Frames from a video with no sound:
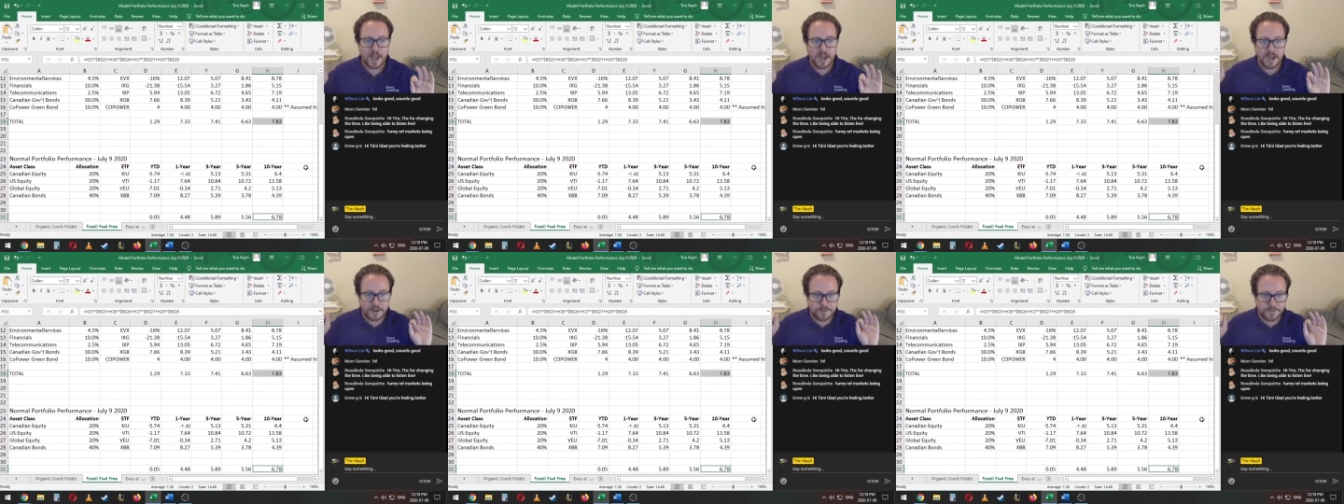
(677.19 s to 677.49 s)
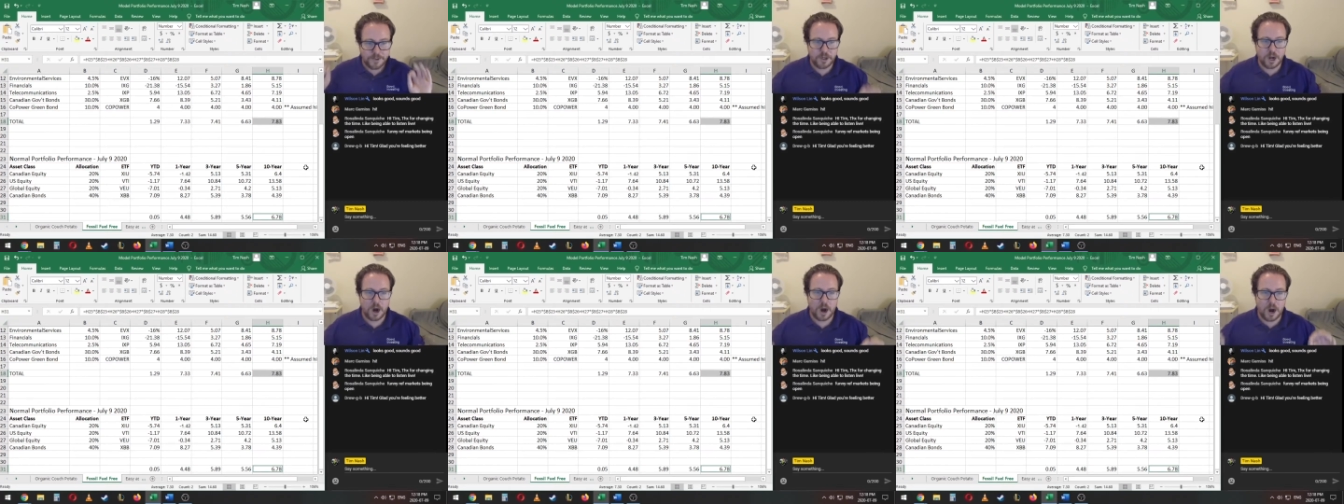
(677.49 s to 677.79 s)
have
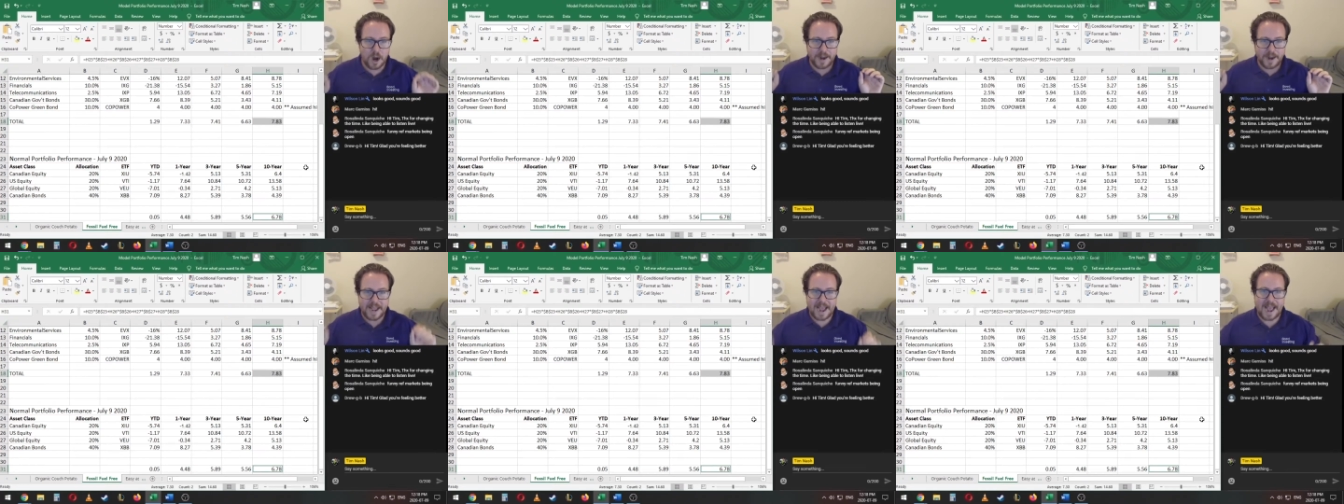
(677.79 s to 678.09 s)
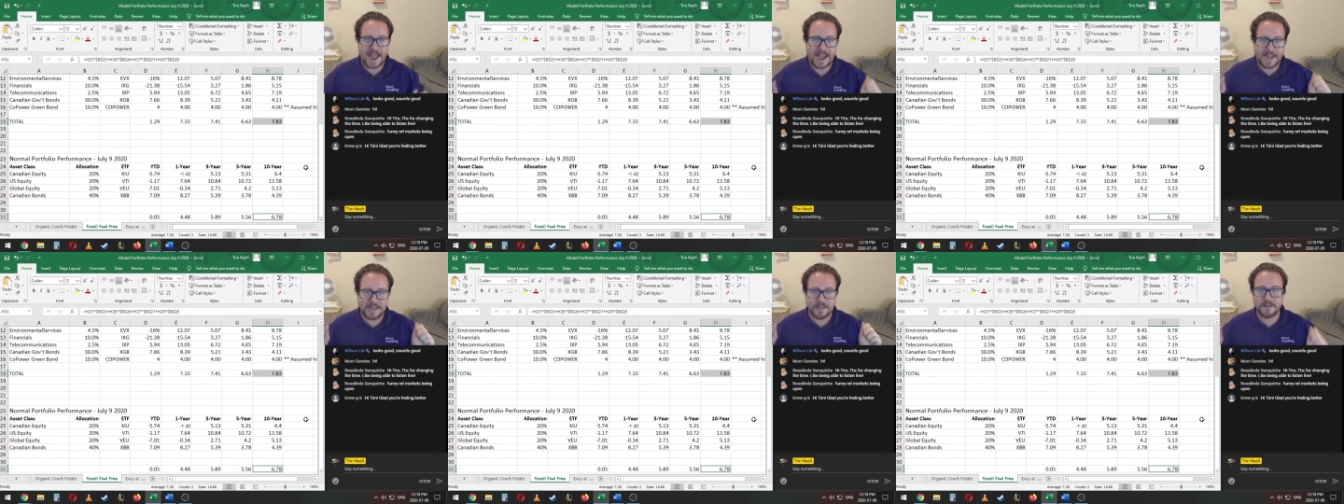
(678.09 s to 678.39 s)
not
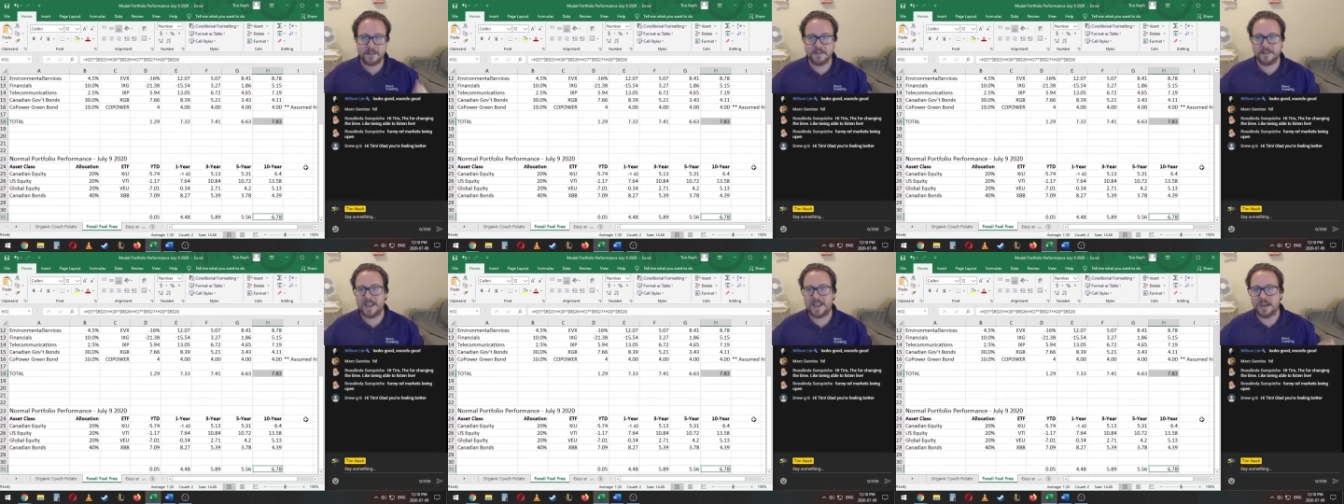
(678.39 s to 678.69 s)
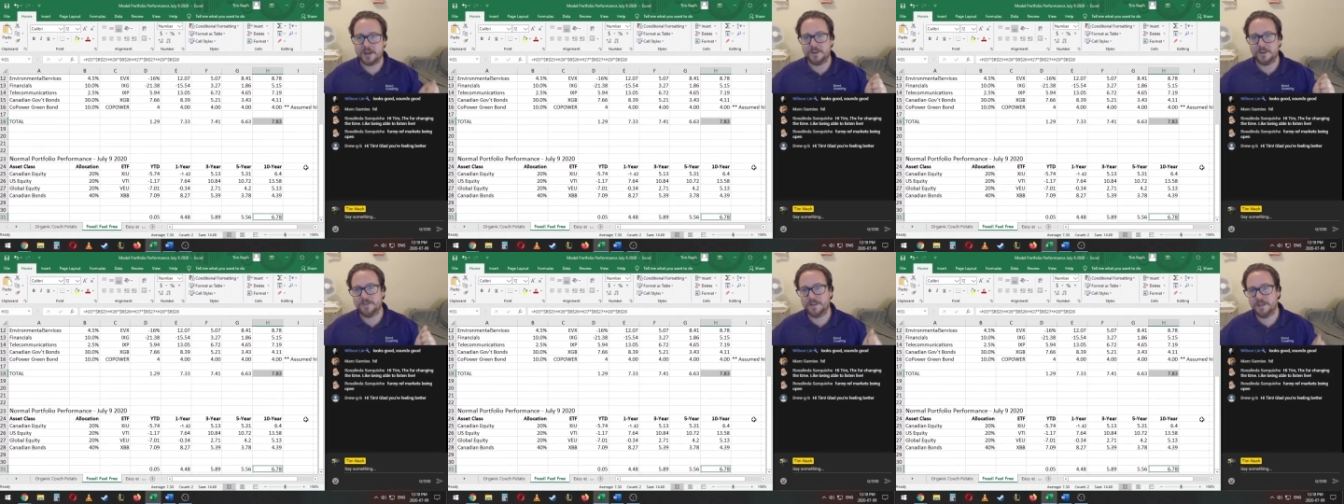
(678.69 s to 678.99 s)
had to
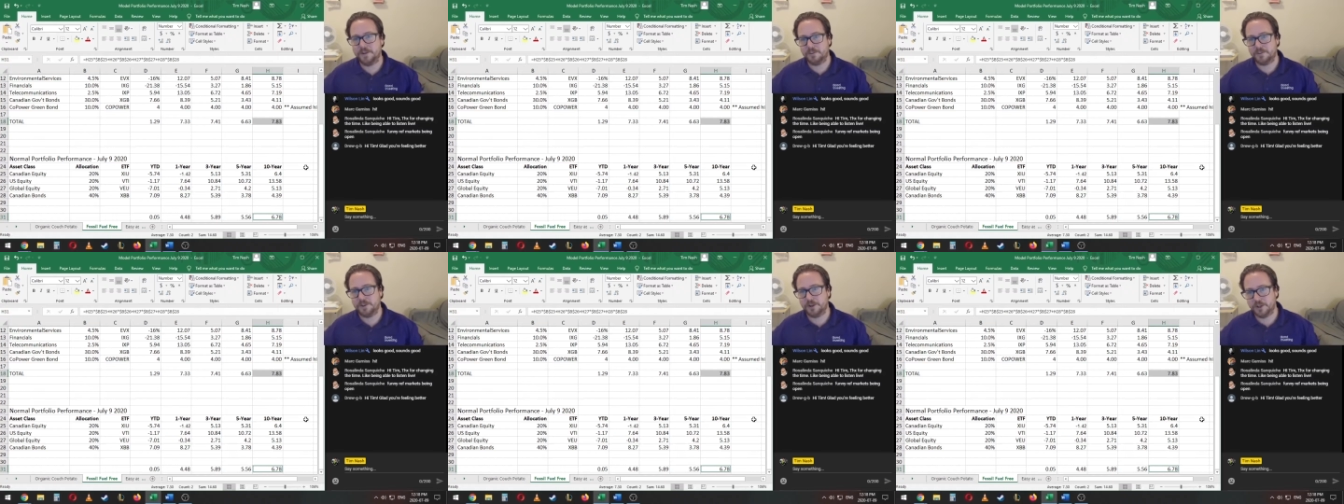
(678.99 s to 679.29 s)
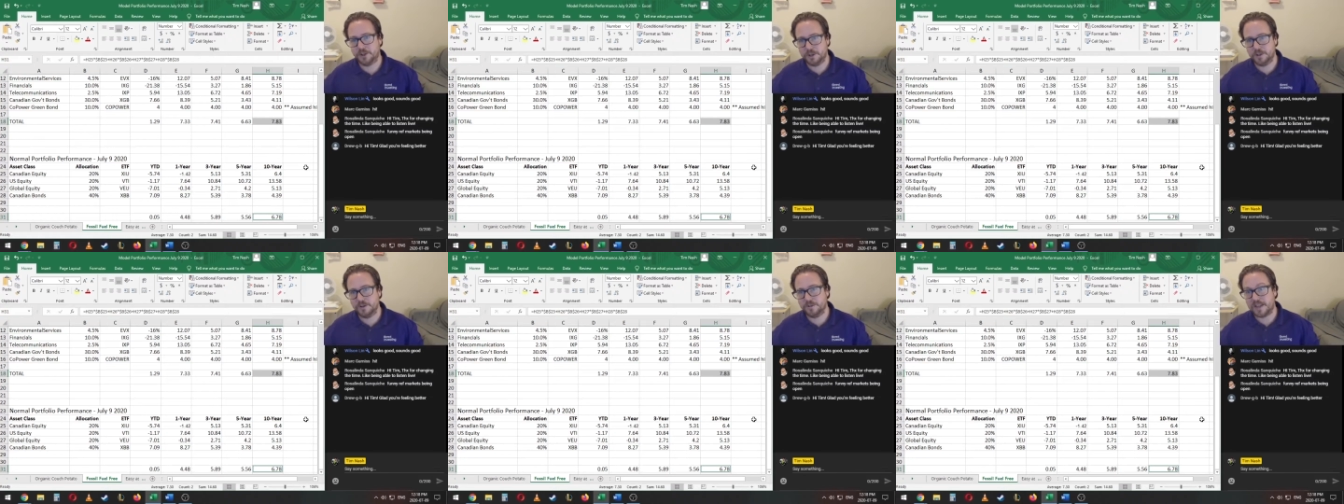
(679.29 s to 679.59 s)
sacrifice
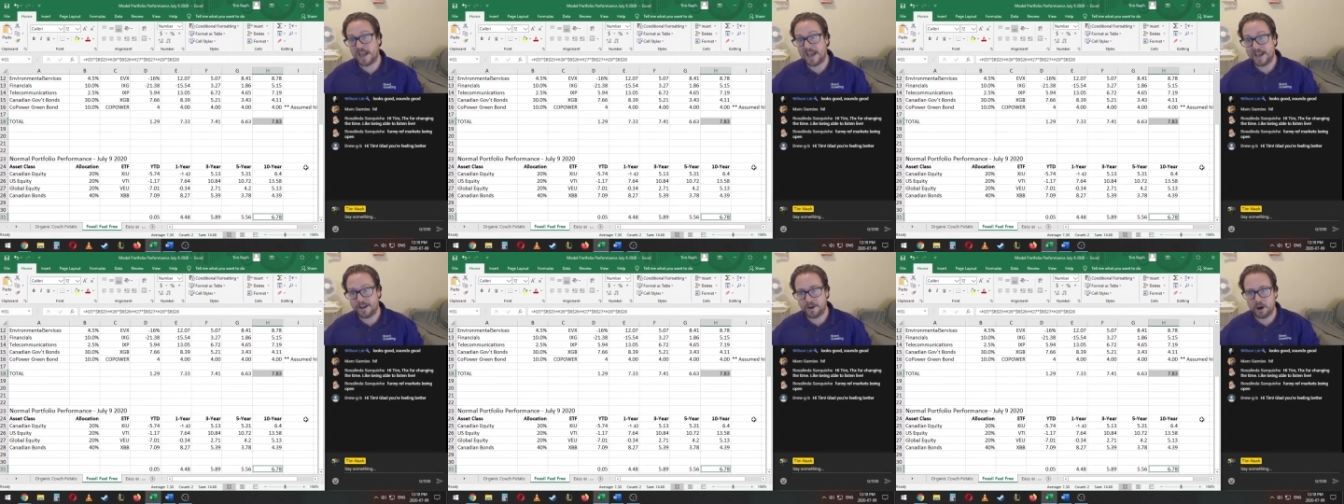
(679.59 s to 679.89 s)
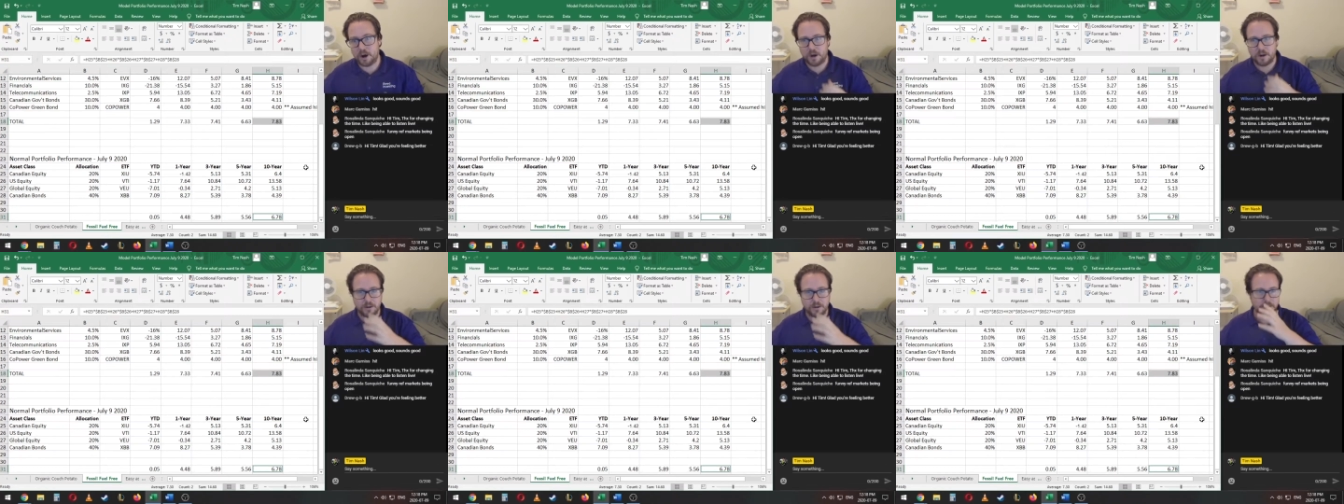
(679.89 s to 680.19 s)
returns at
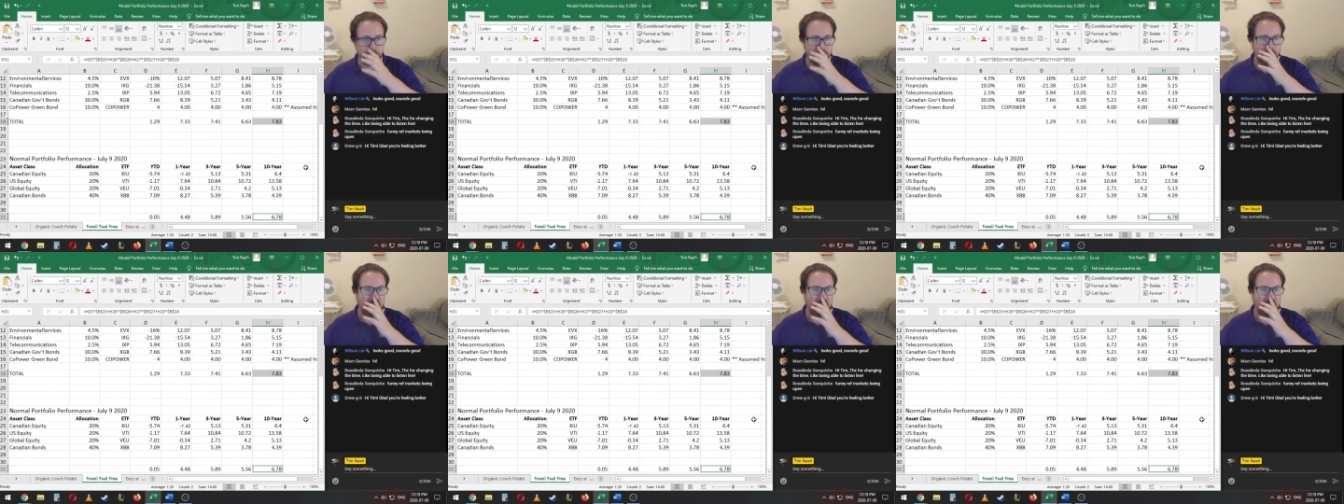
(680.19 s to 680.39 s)
all